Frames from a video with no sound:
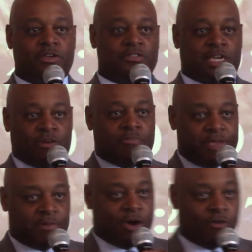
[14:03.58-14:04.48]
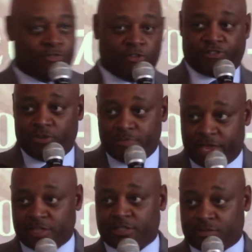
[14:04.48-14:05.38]
they're going to be gone for a few
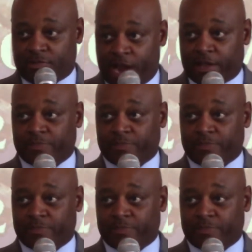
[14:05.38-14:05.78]
minutes, right?